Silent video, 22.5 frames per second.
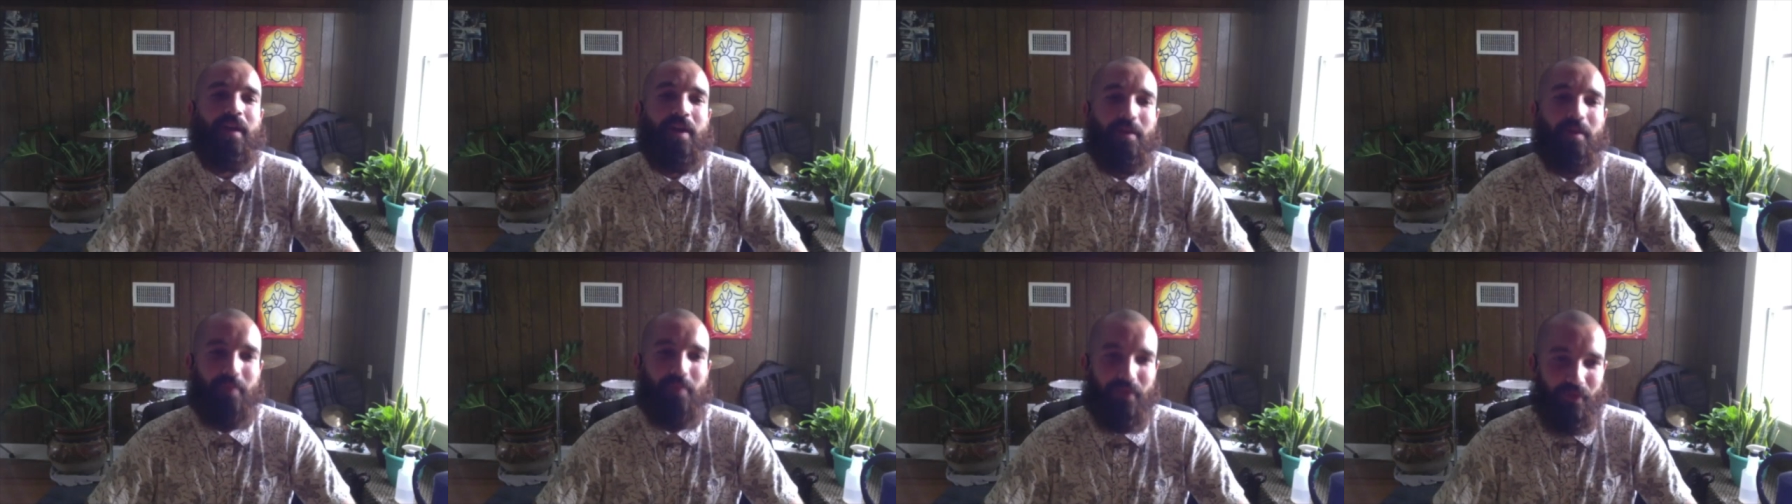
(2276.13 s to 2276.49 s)

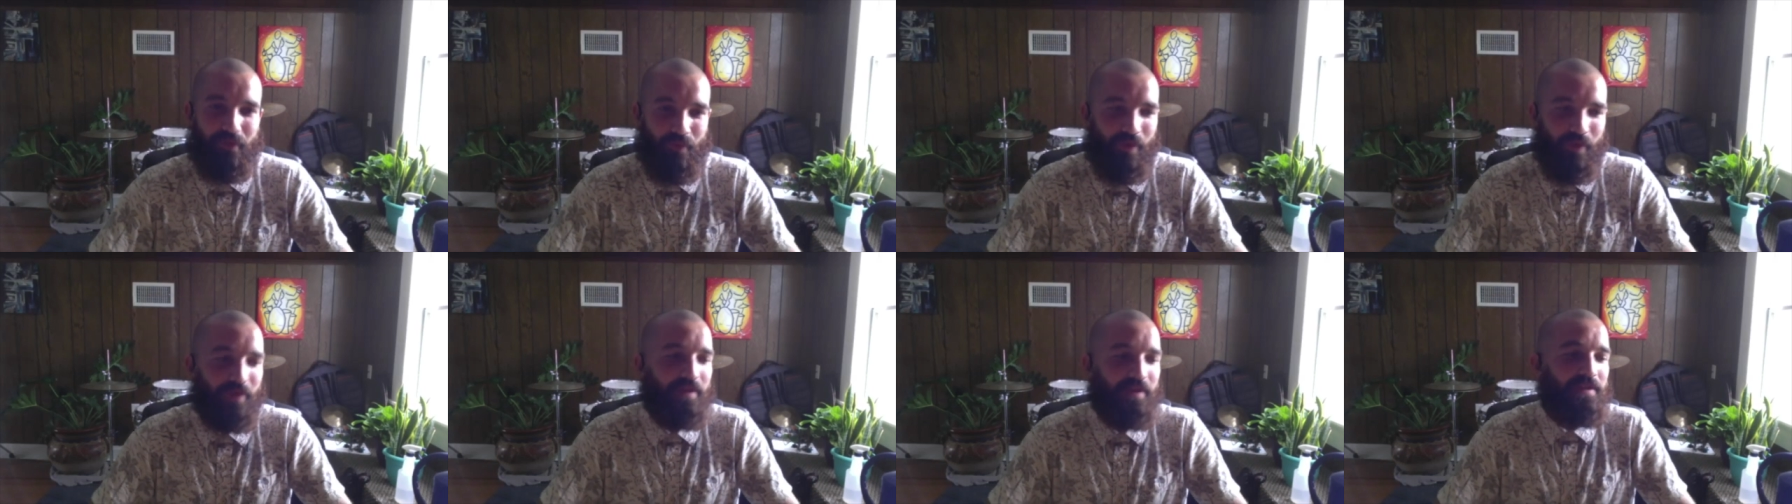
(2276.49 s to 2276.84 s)
but new
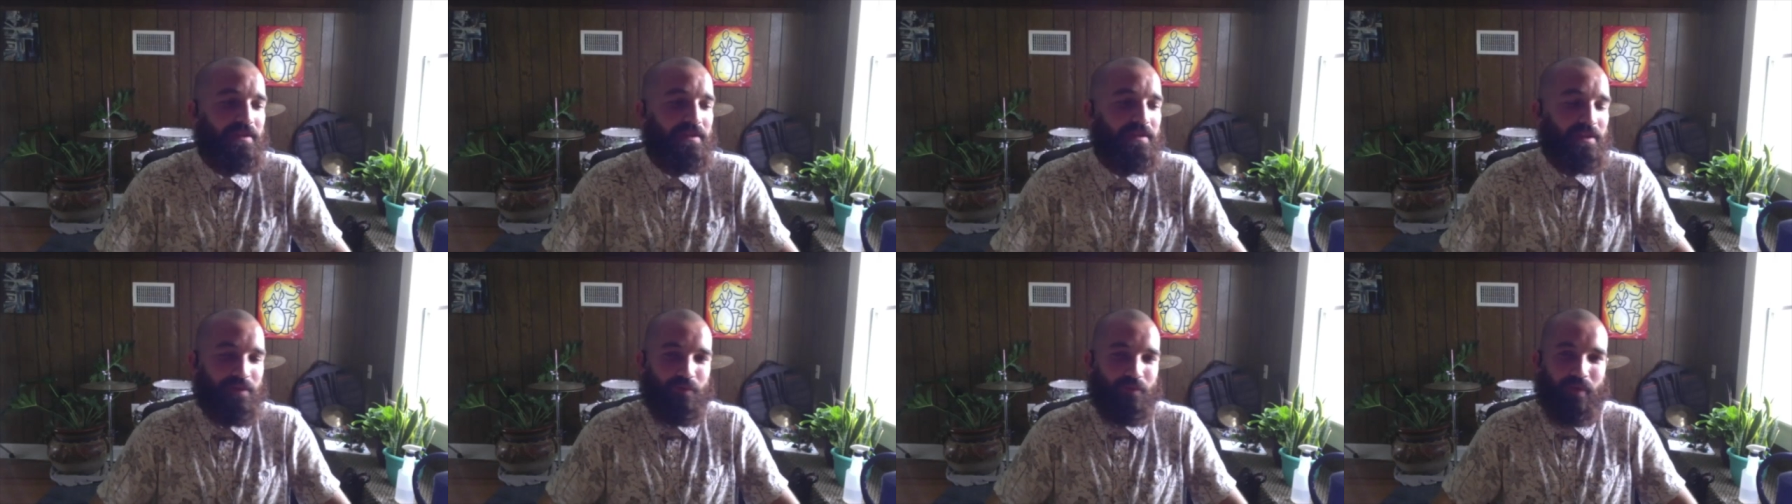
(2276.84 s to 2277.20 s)
orleans
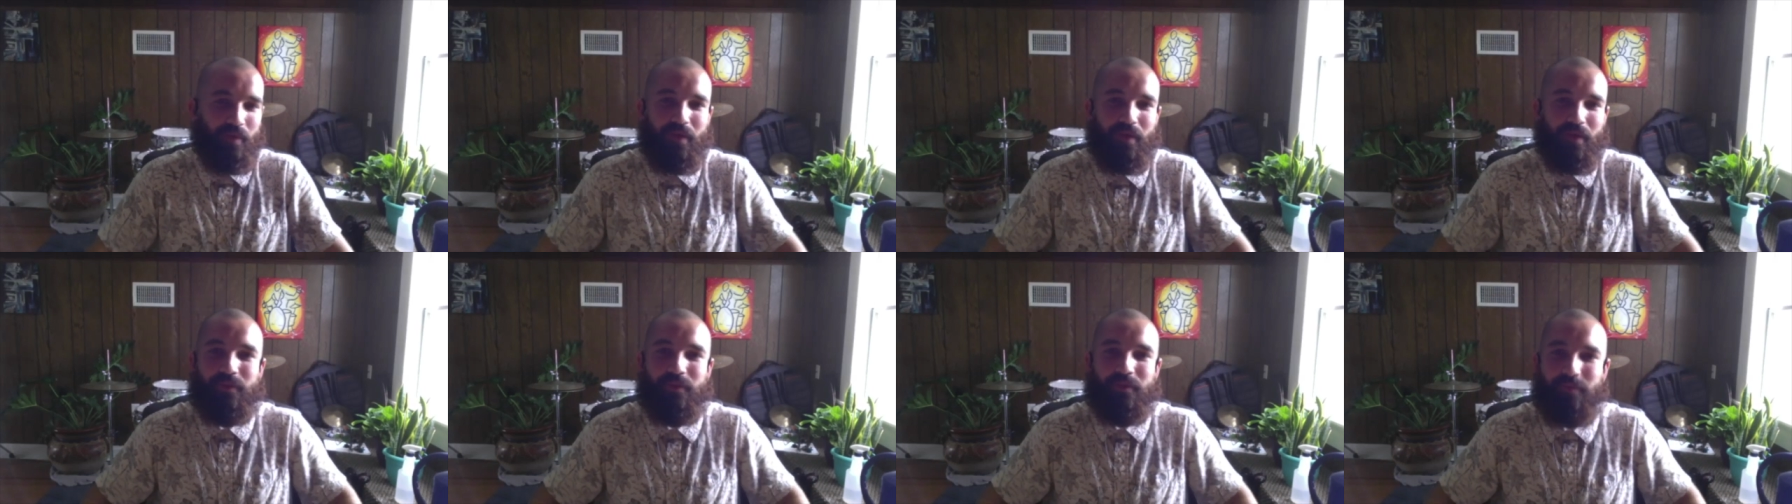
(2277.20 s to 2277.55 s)
is one of
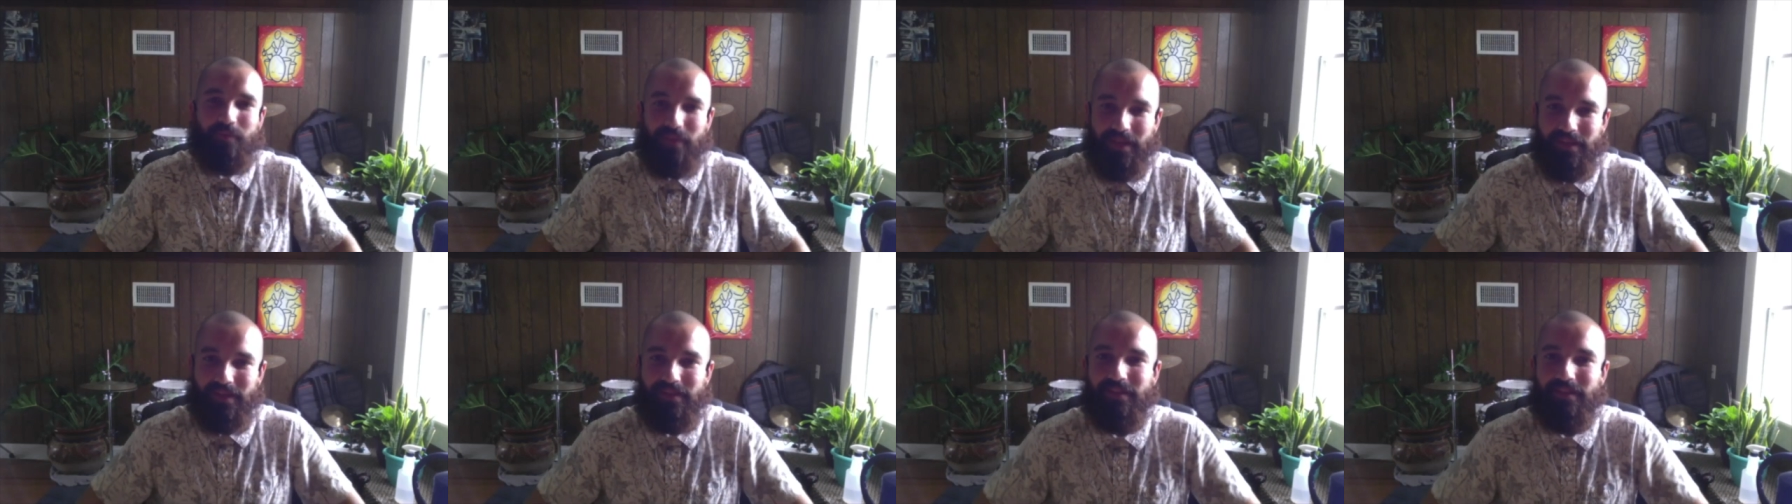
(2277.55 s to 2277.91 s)
those
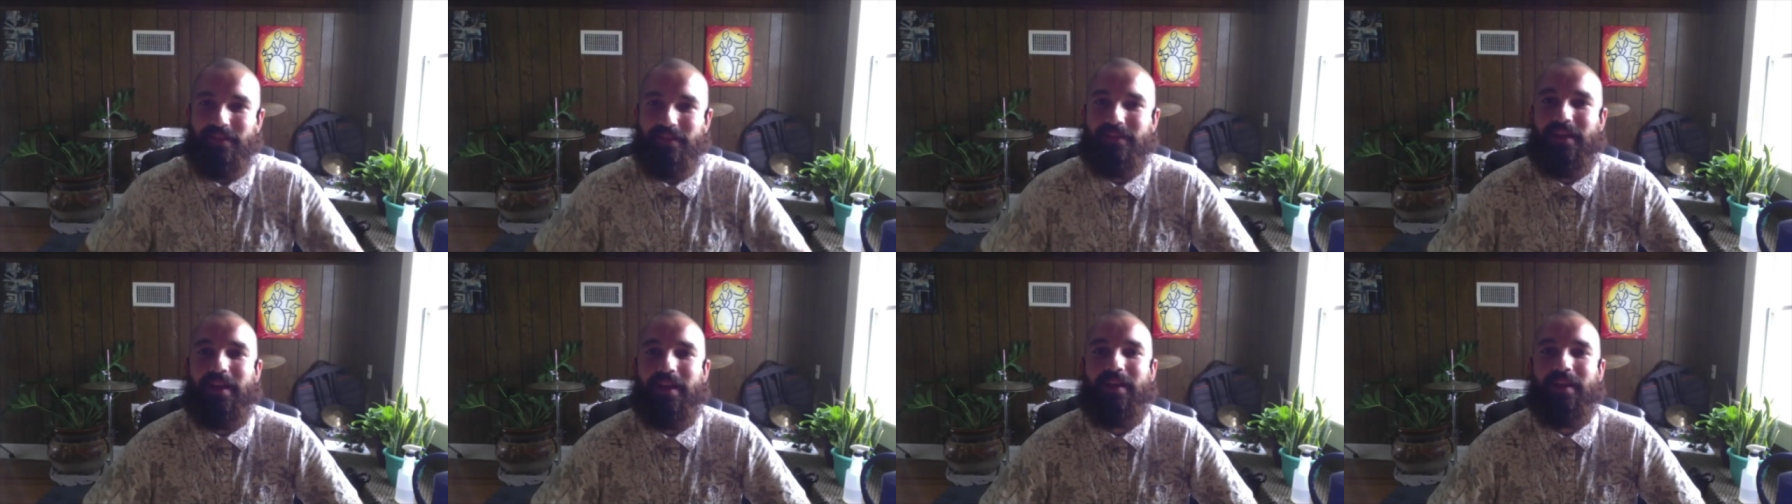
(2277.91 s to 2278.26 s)

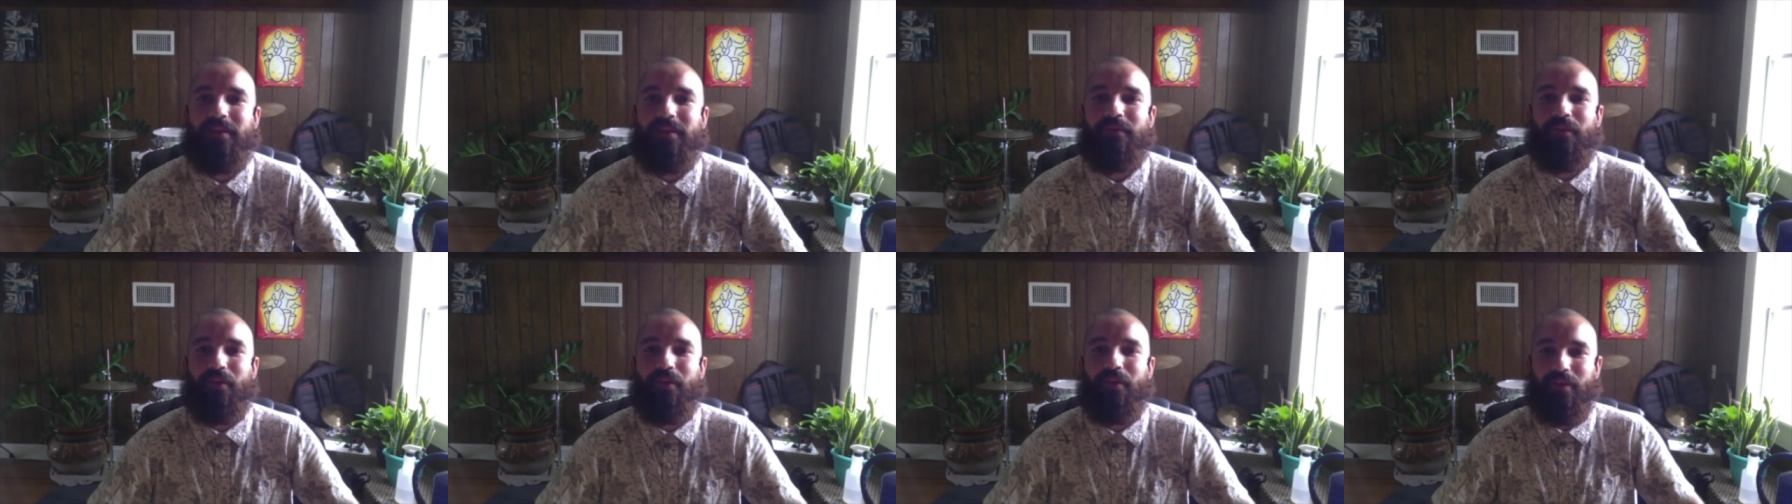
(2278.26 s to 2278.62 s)
places that if
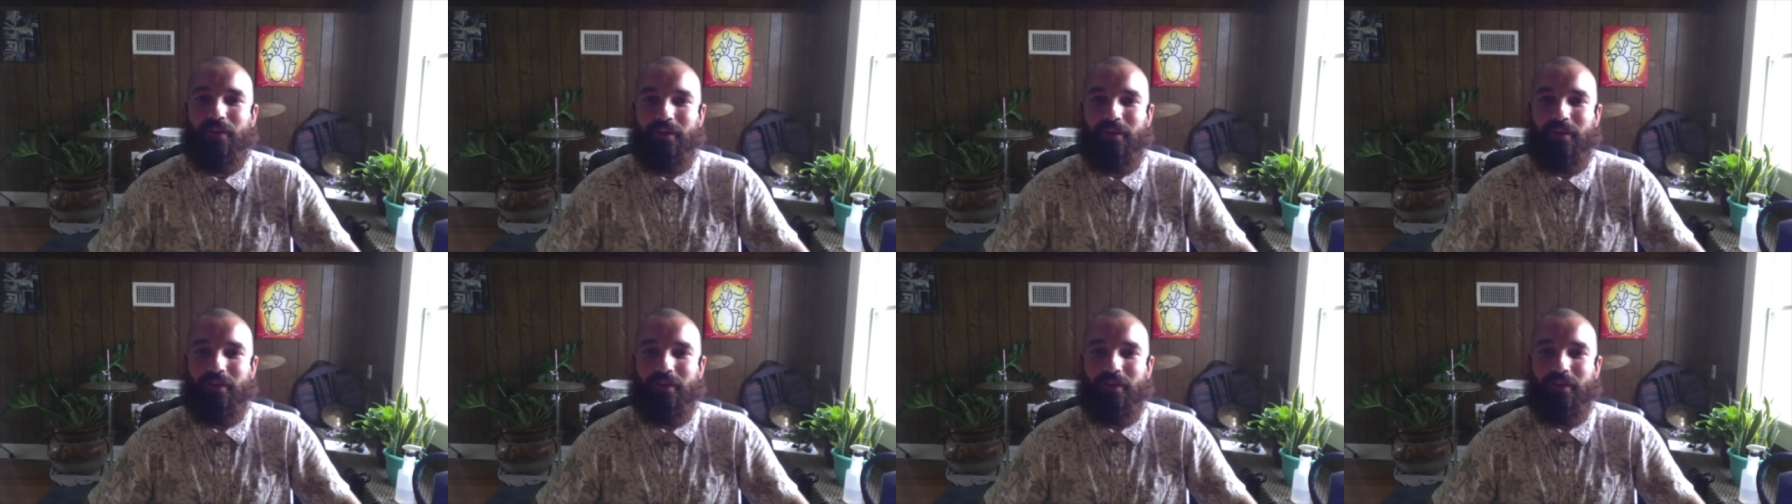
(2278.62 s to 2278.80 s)
you're